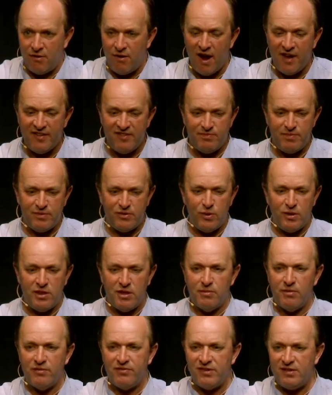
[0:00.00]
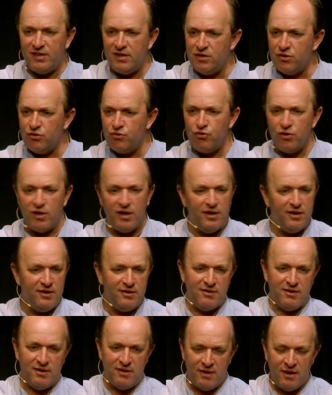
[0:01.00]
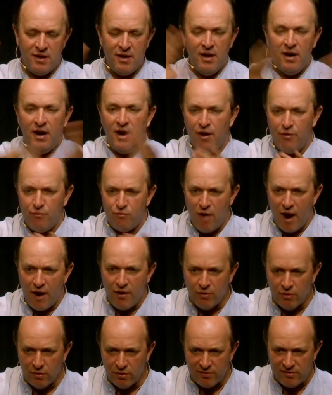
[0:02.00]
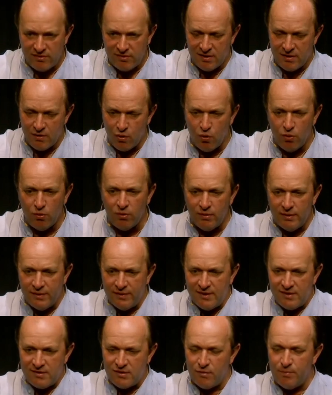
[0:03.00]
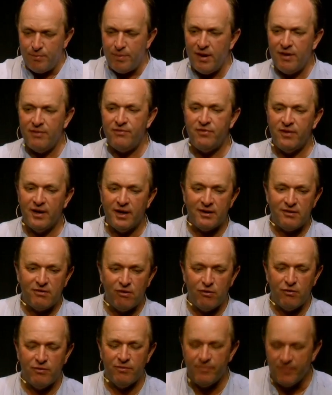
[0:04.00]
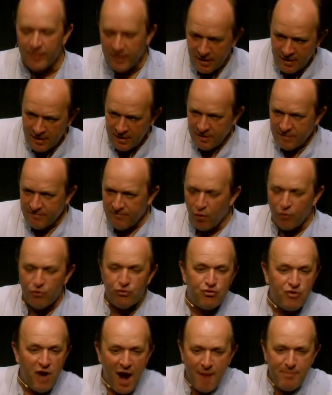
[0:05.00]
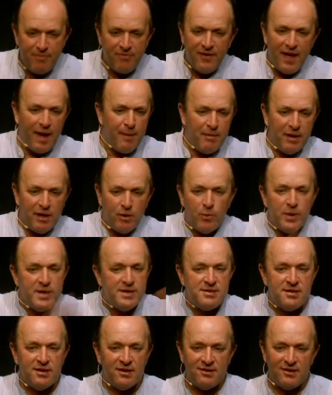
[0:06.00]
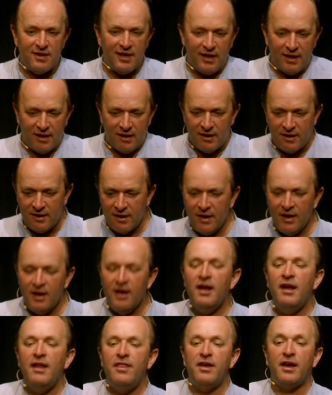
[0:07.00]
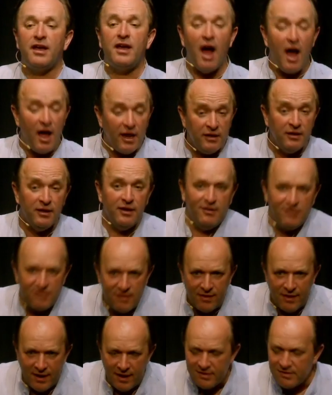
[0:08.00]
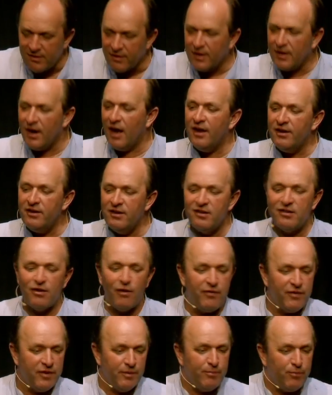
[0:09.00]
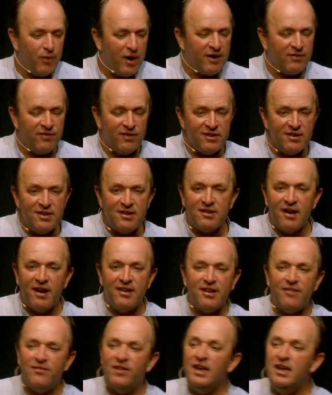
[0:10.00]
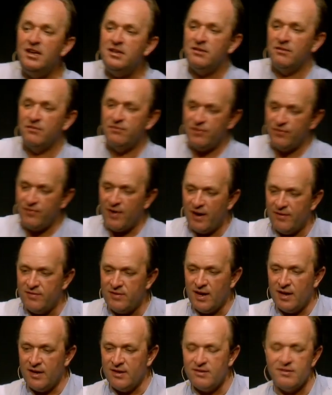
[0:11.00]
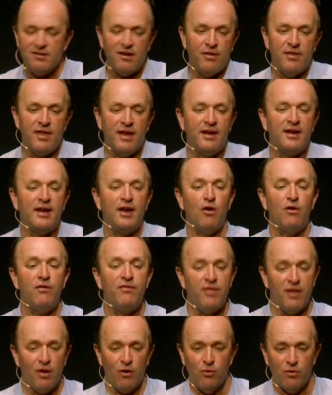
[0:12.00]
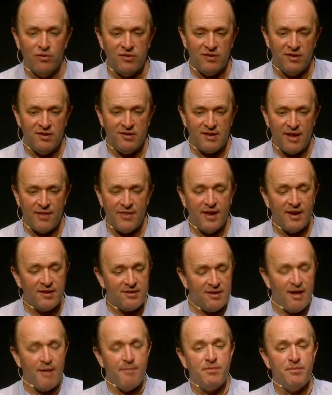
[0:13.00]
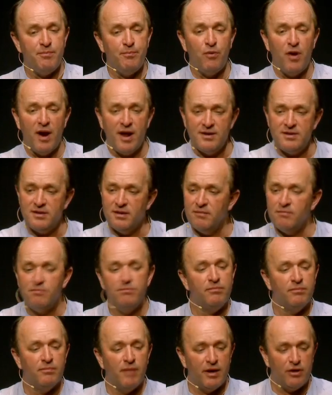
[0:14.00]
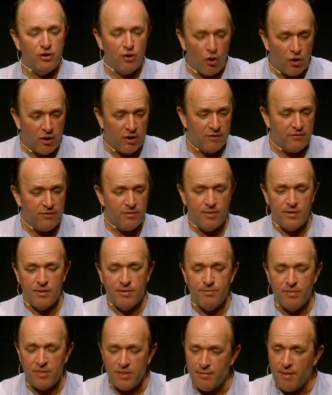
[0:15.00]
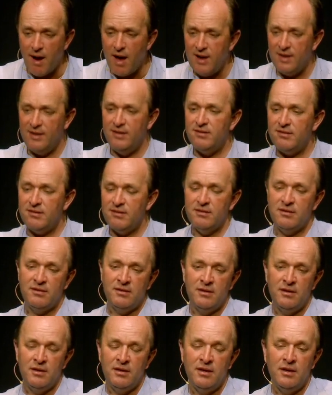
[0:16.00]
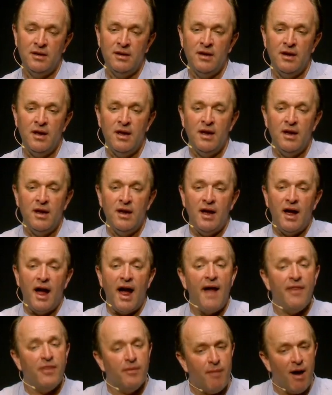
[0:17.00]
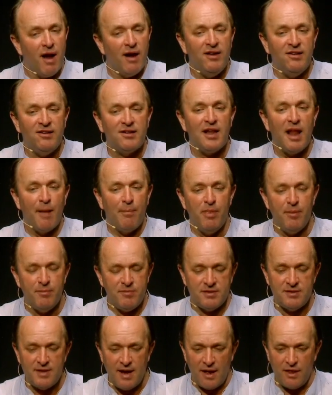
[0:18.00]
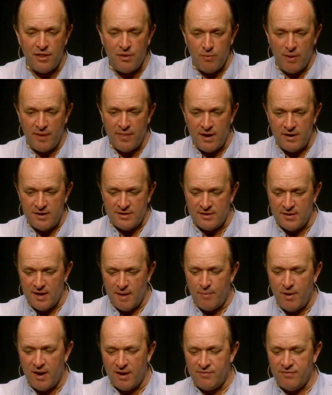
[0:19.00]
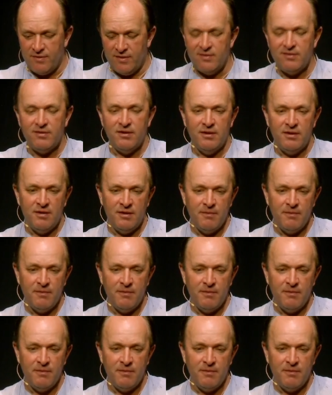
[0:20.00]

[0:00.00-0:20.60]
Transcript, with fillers: arises between them of cedar trees and, and runnels, and all in this sort of perfect sort of Von Trapp family winter scene. And the gardeners are there. So the gardeners offer the breakfast, and these guys haven't eaten for five days. So they get off their horses and they accept bread and, and yogurt from the, the Malis. And the Malis club them to death when they're eating their breakfast.